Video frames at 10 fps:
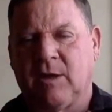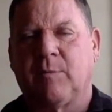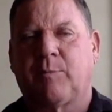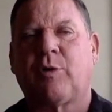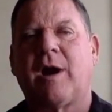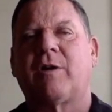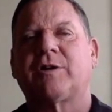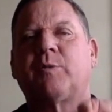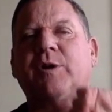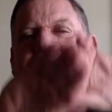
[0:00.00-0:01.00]
Prayer
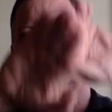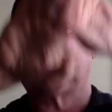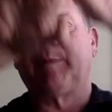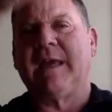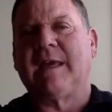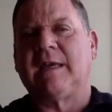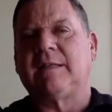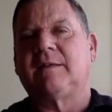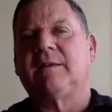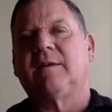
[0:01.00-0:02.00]
is when you're
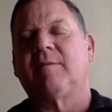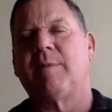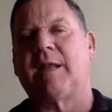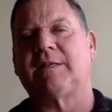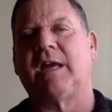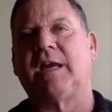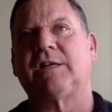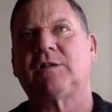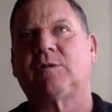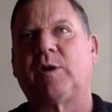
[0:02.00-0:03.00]
speaking,
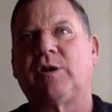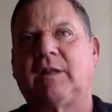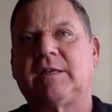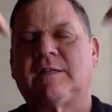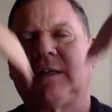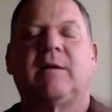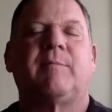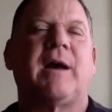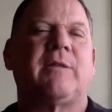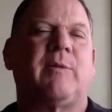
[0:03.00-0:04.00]
meditation is when you're listening.
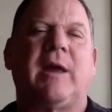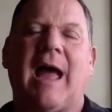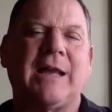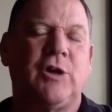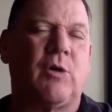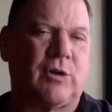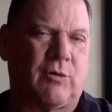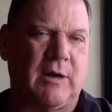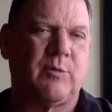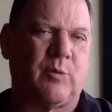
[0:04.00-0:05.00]
By the way, I don't
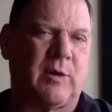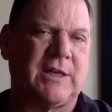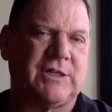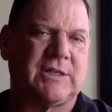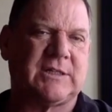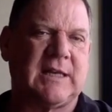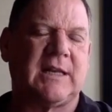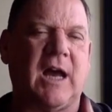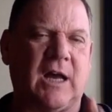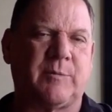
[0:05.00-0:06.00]
agree with what I just
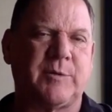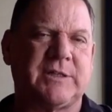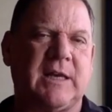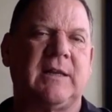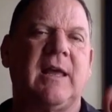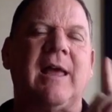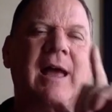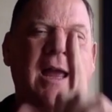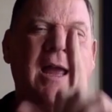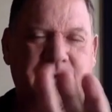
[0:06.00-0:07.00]
said 100%.
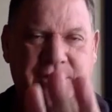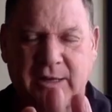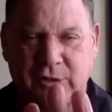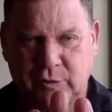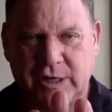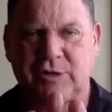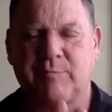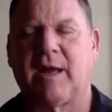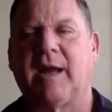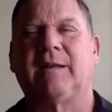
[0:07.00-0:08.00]
I understand the
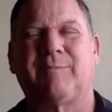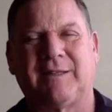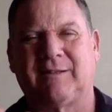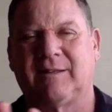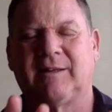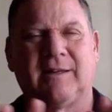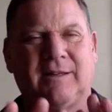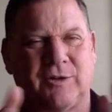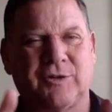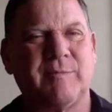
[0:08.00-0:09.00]
tradition behind it, but
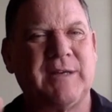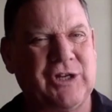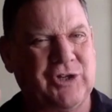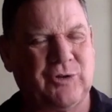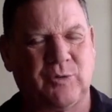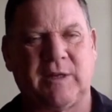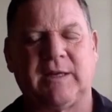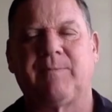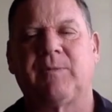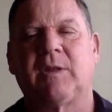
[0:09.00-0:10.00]
there's some issues with it.